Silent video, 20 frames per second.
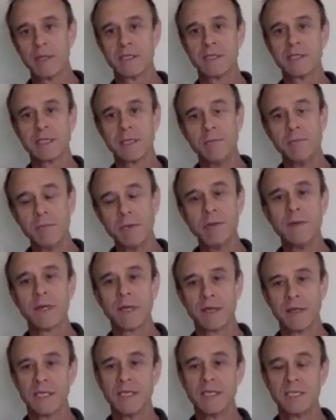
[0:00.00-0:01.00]
can mimic
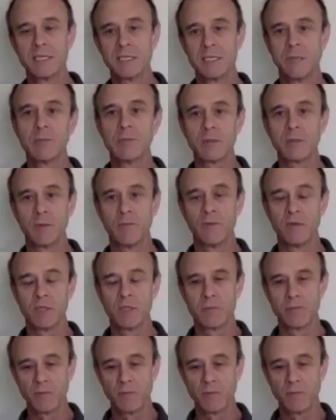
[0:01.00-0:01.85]
these symptoms